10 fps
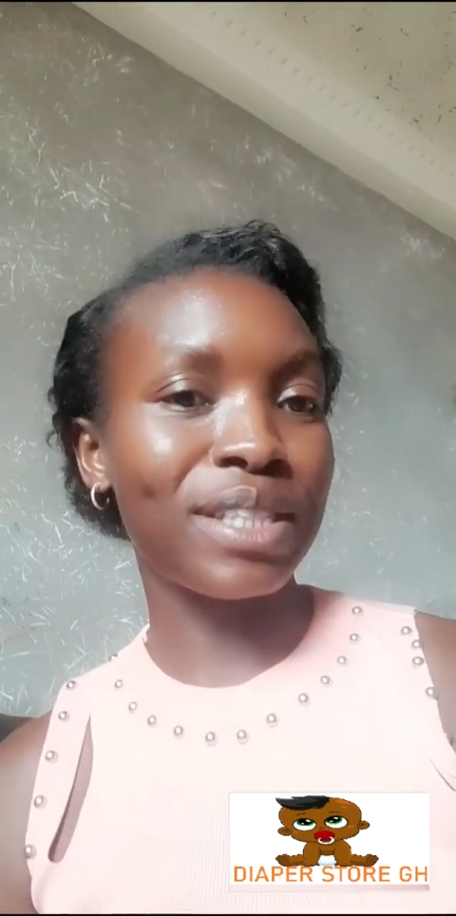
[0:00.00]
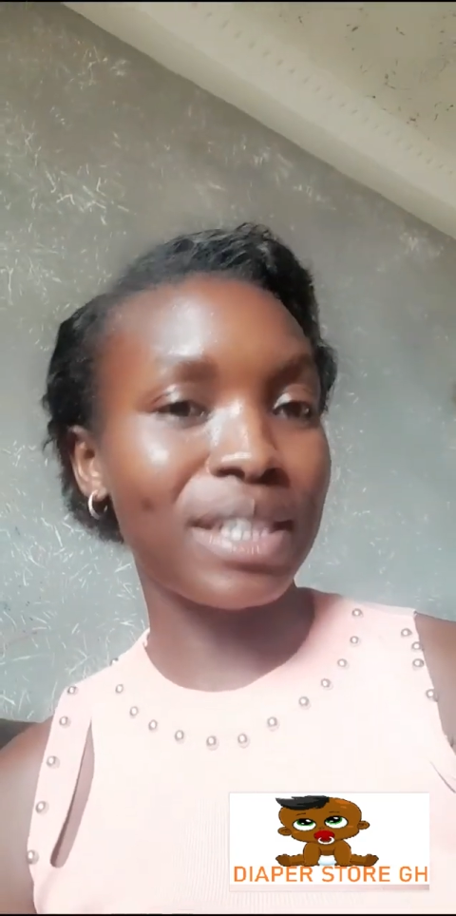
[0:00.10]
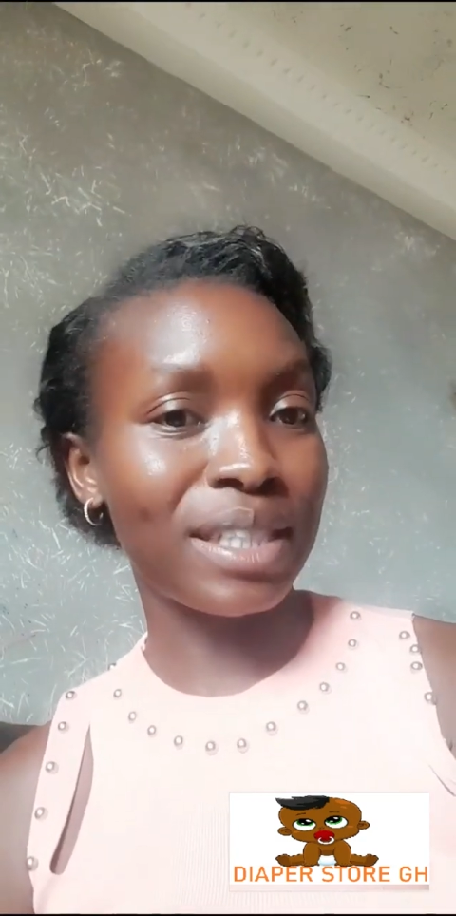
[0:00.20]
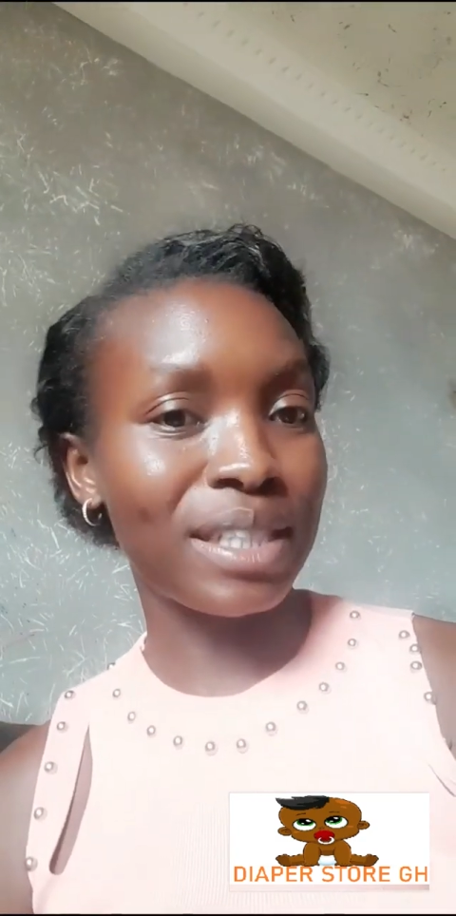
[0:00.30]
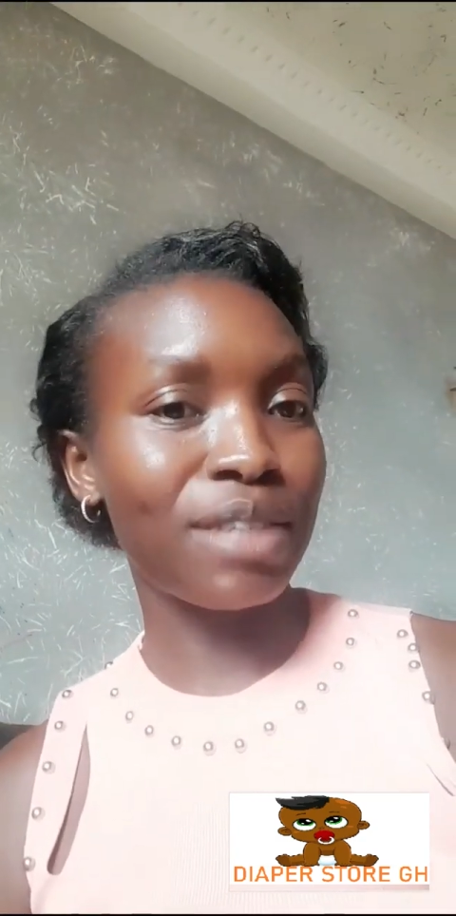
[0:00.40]

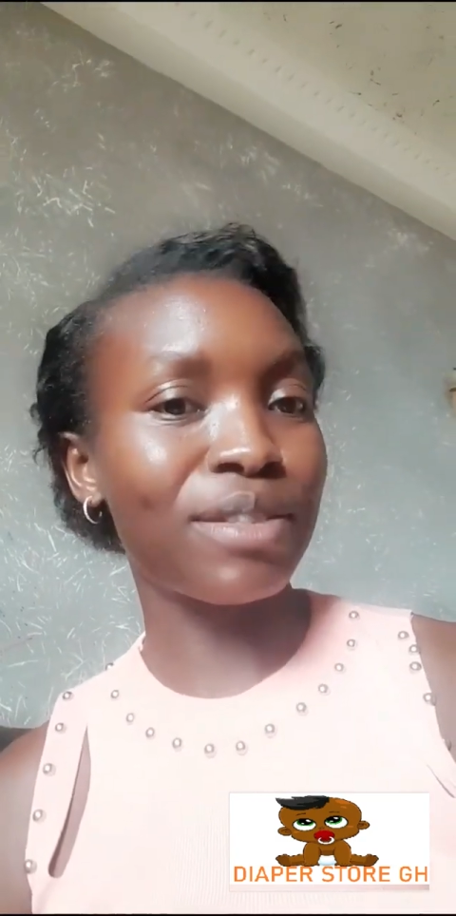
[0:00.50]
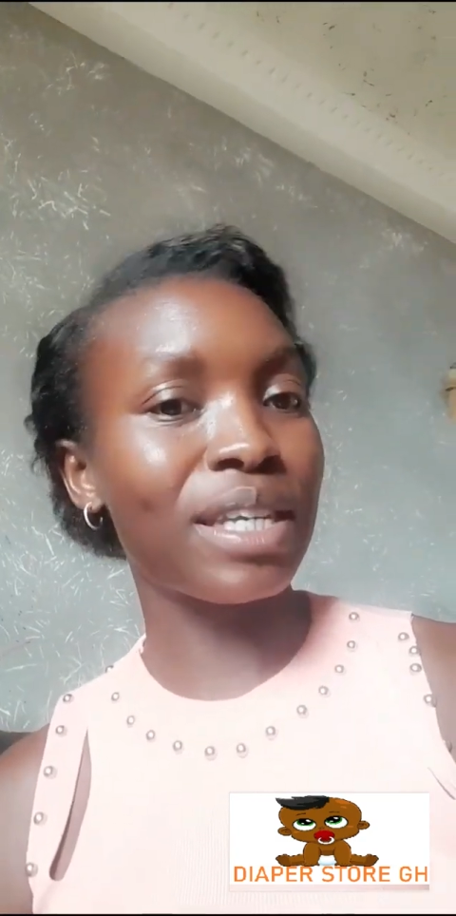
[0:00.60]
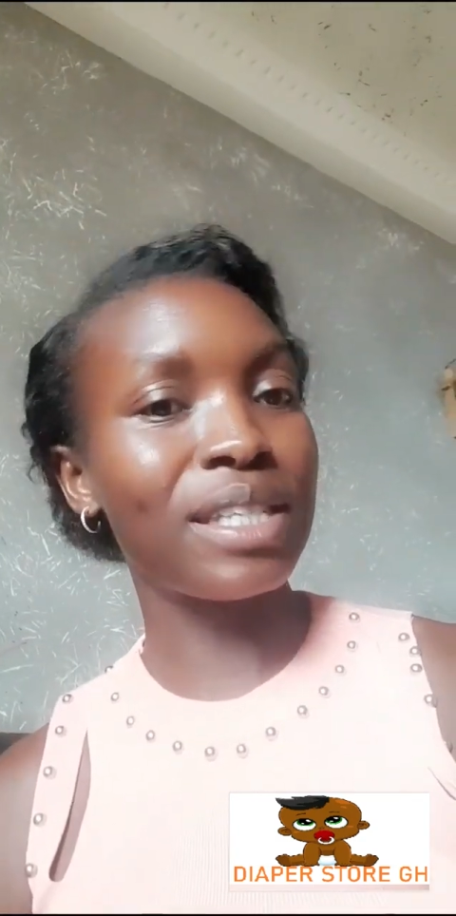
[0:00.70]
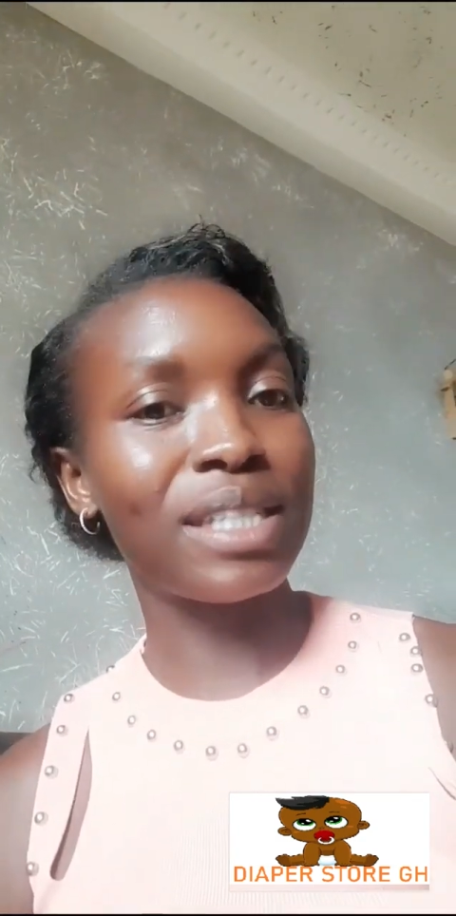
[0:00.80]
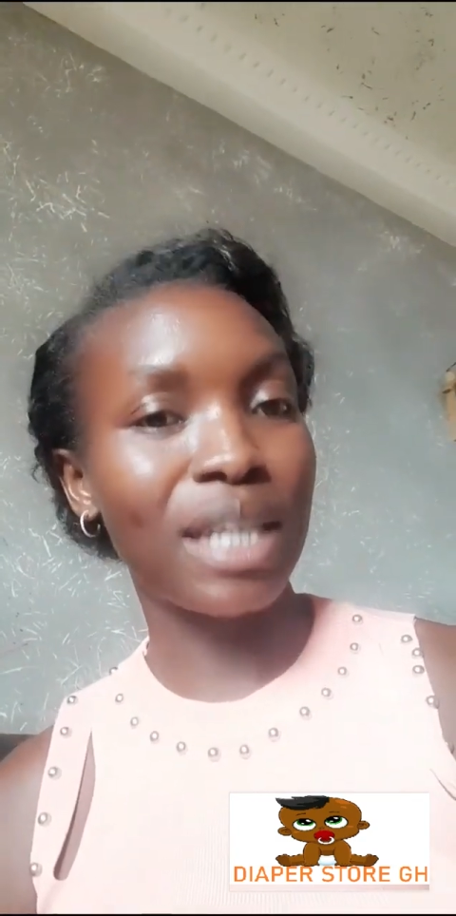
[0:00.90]
sensitive
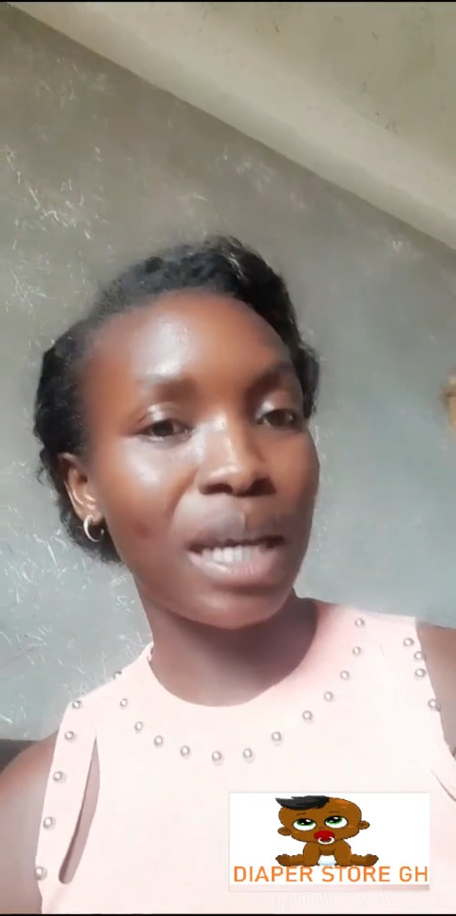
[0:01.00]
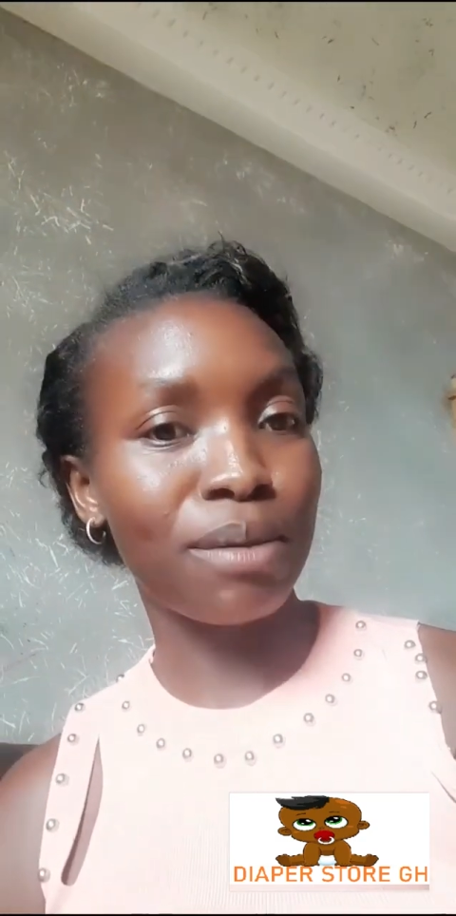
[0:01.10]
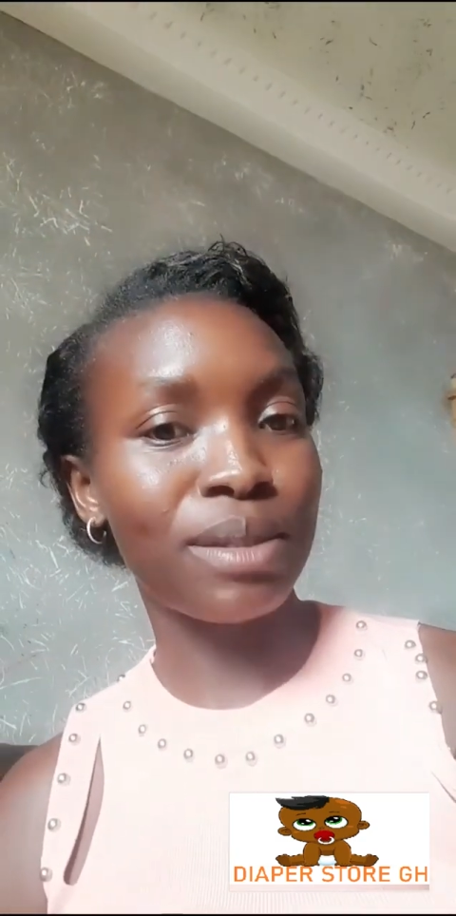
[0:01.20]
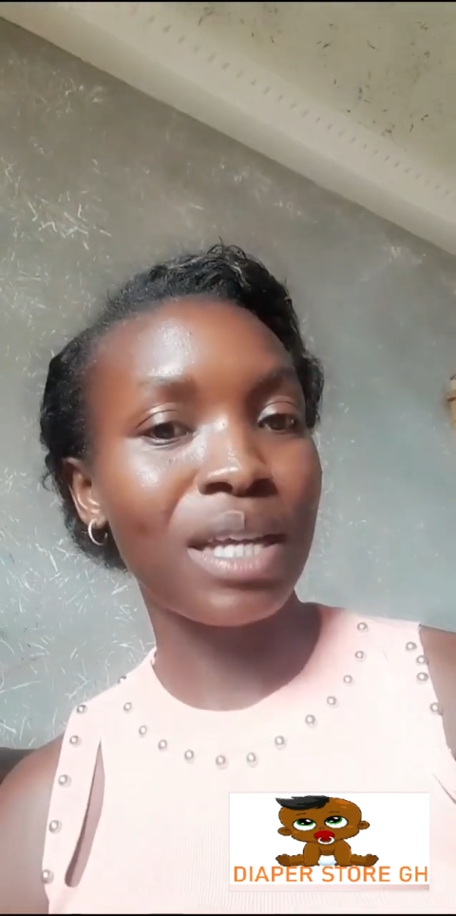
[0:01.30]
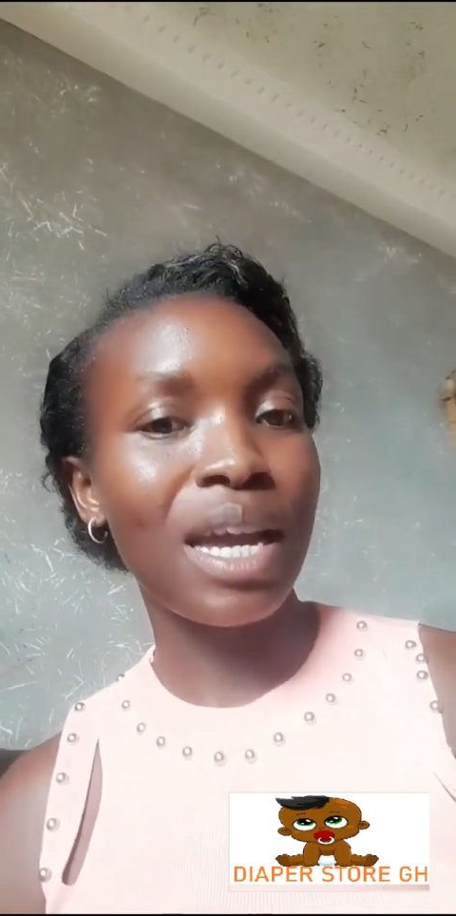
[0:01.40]
skin
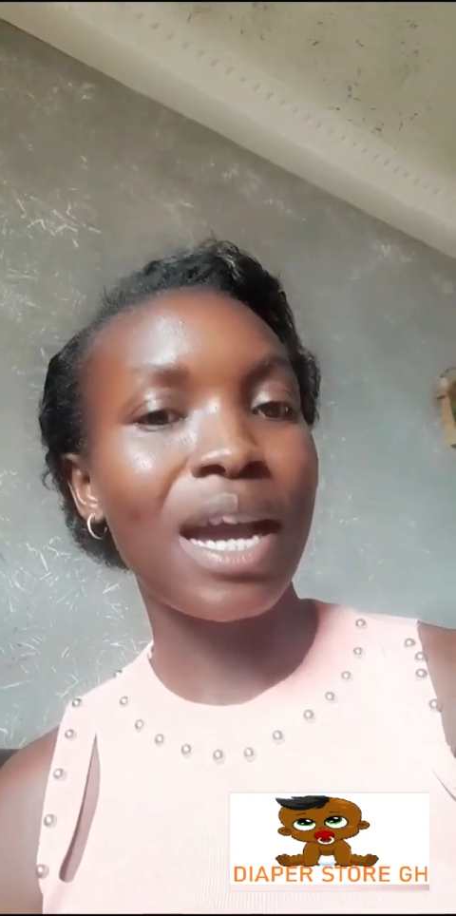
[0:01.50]
types